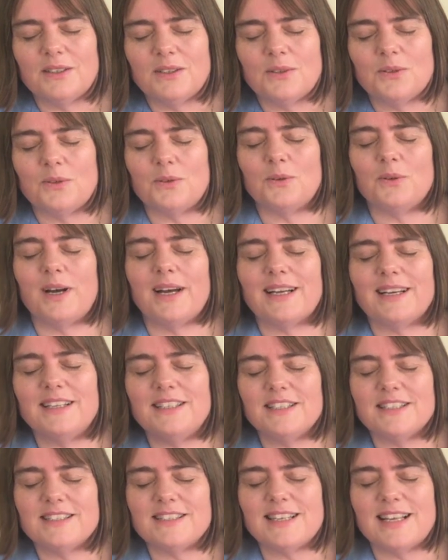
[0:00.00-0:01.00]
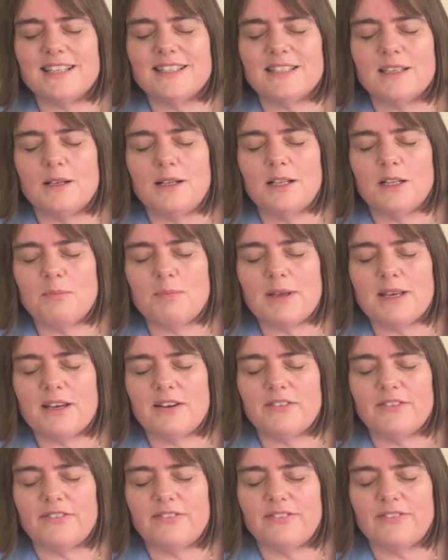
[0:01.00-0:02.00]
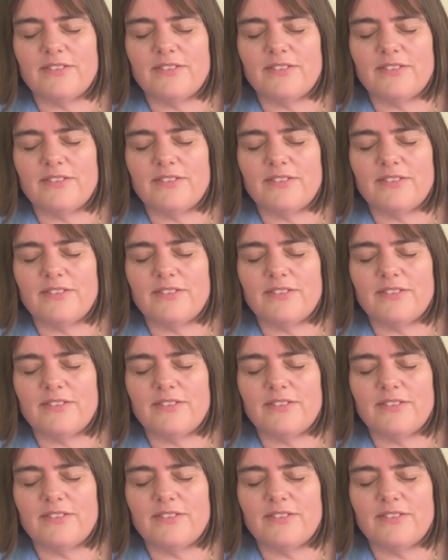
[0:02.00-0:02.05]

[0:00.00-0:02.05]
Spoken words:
I can just sense a little bit of